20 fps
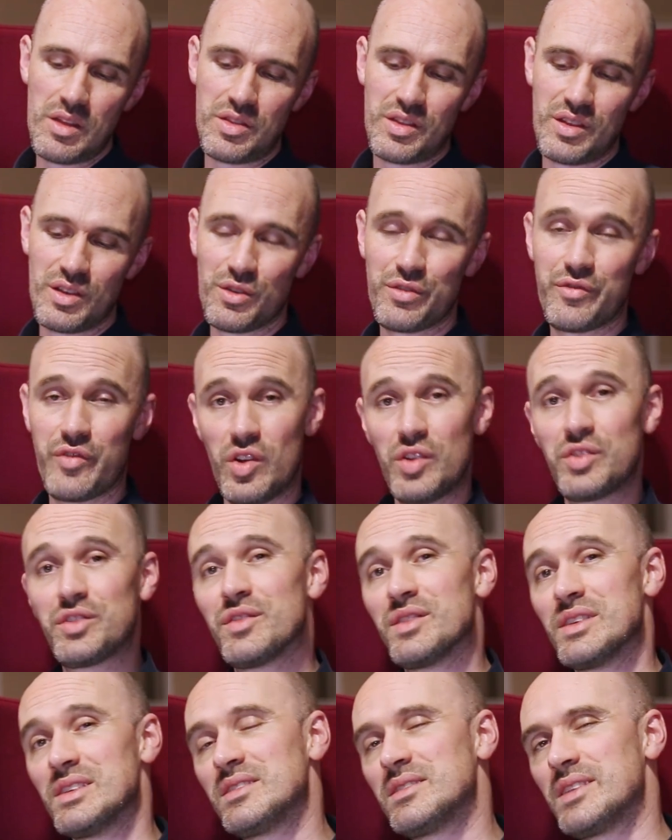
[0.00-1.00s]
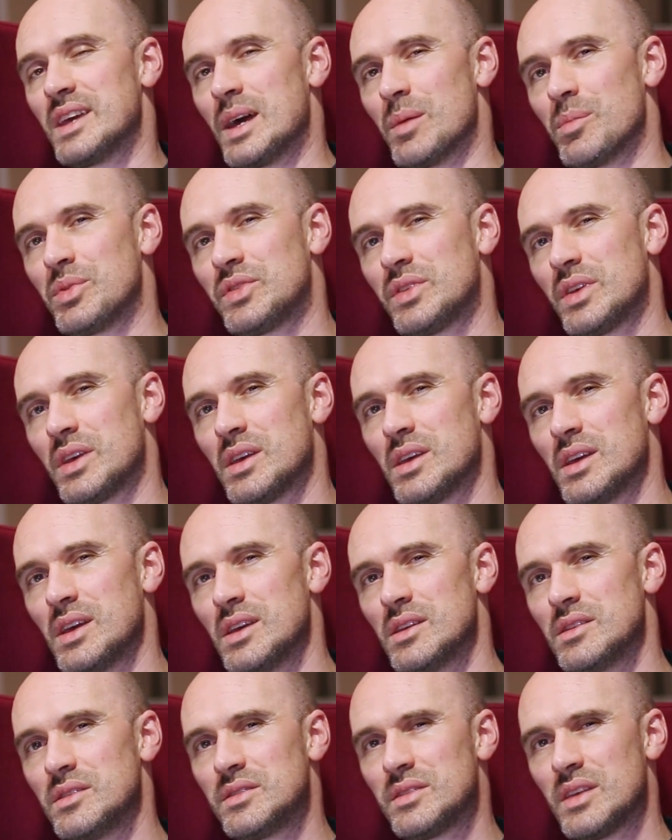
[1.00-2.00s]
The first of these steps
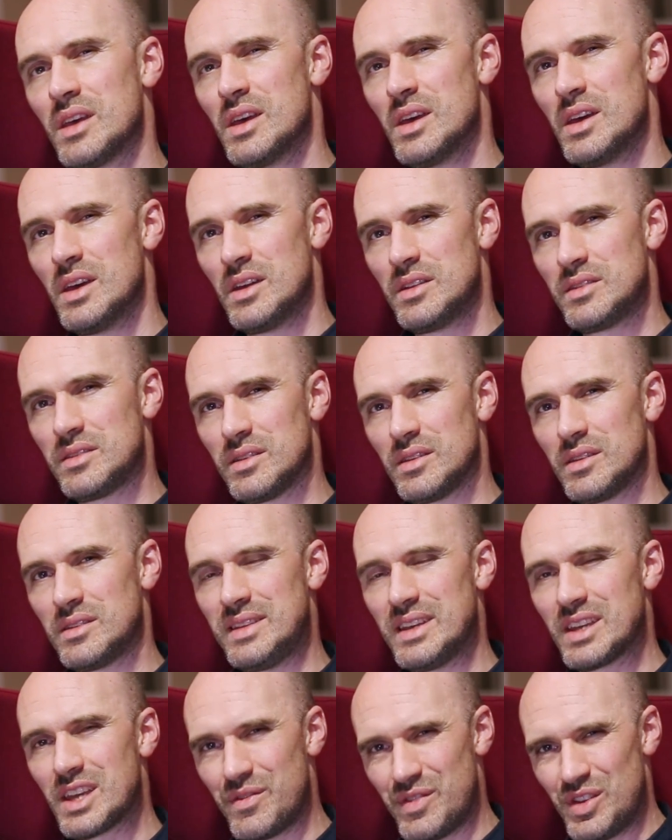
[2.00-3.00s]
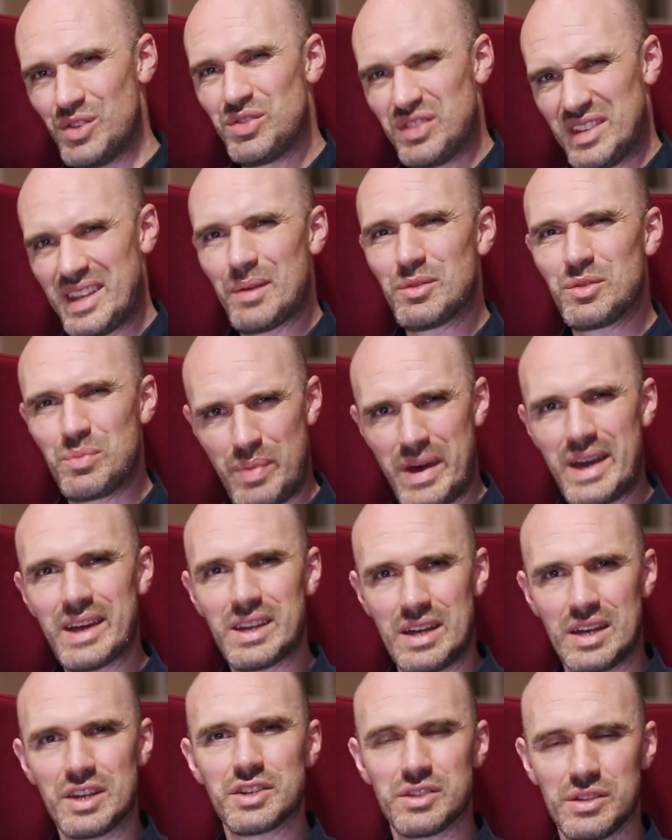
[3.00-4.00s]
is to take a few steps
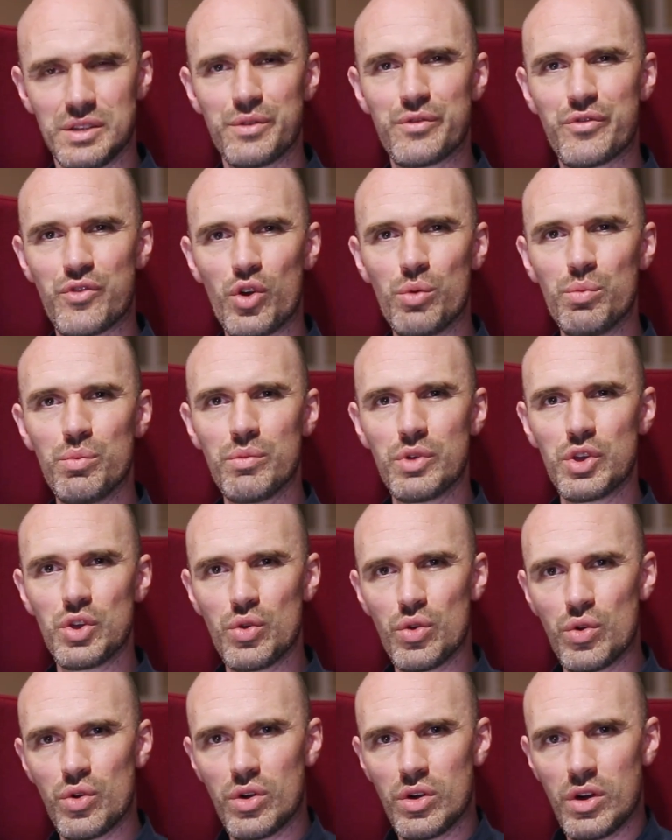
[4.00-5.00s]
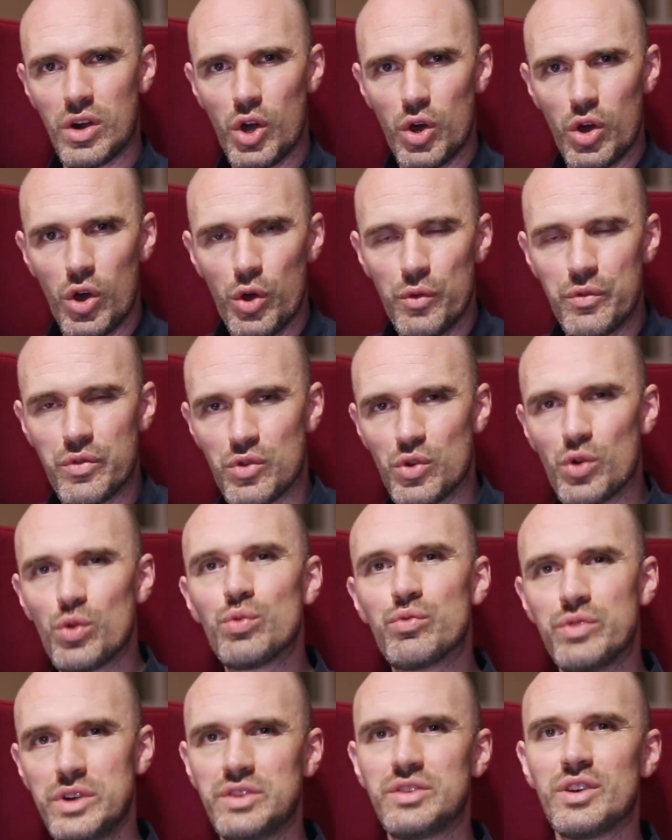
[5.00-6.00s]
back actually from your
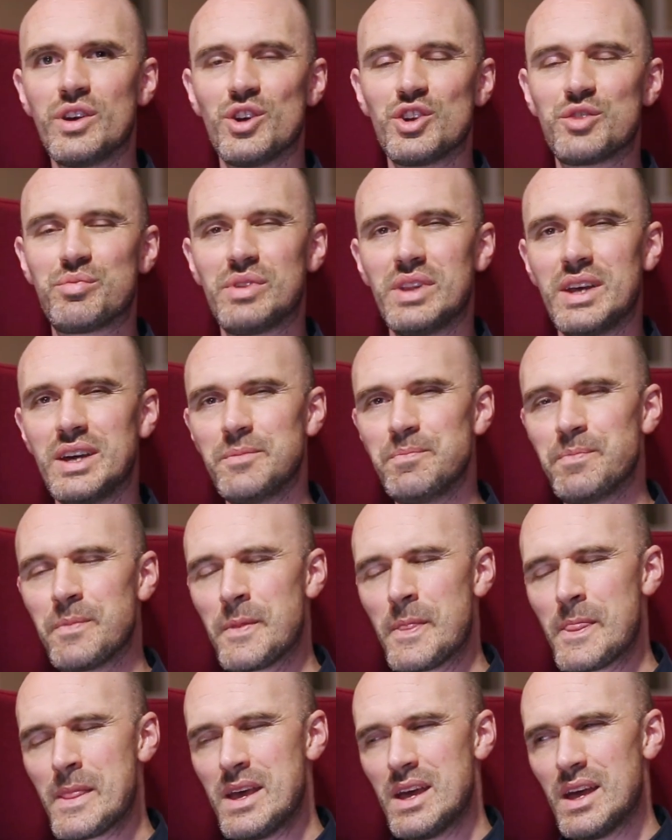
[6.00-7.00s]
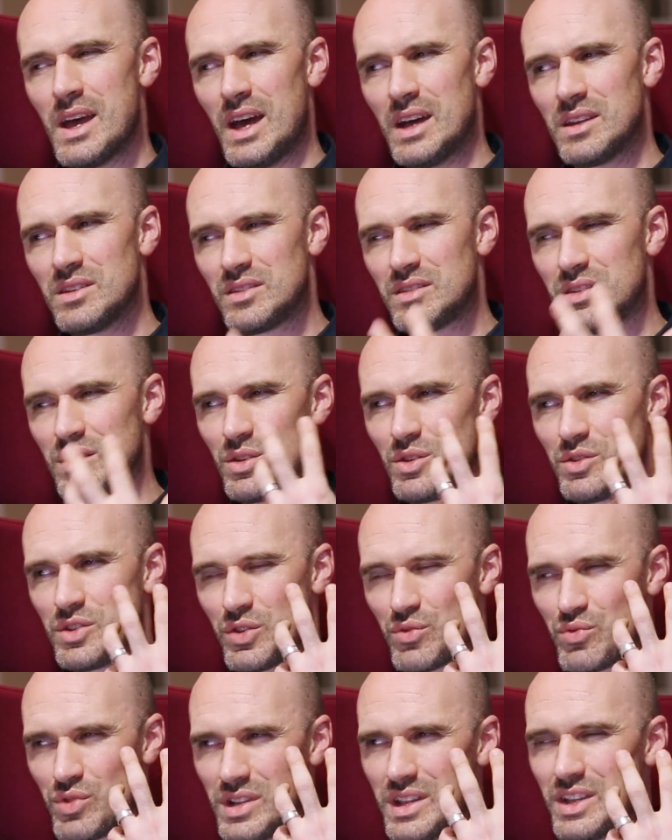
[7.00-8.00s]
overall research plan and to
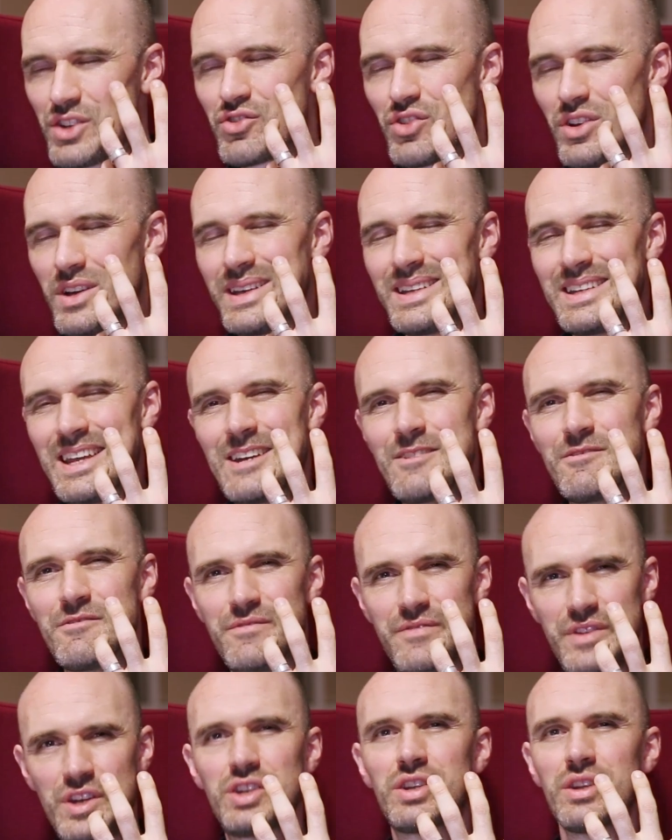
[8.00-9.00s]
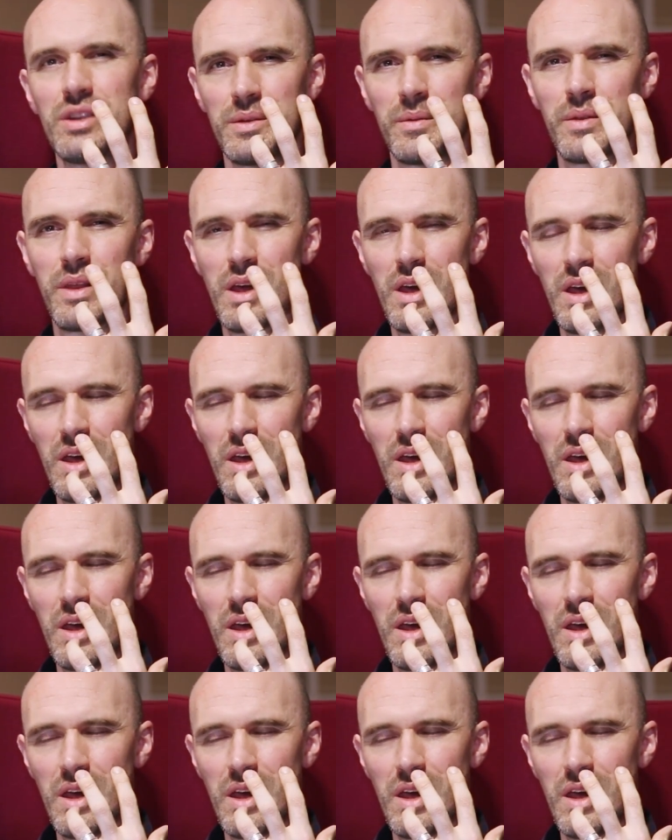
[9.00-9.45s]
really try and envision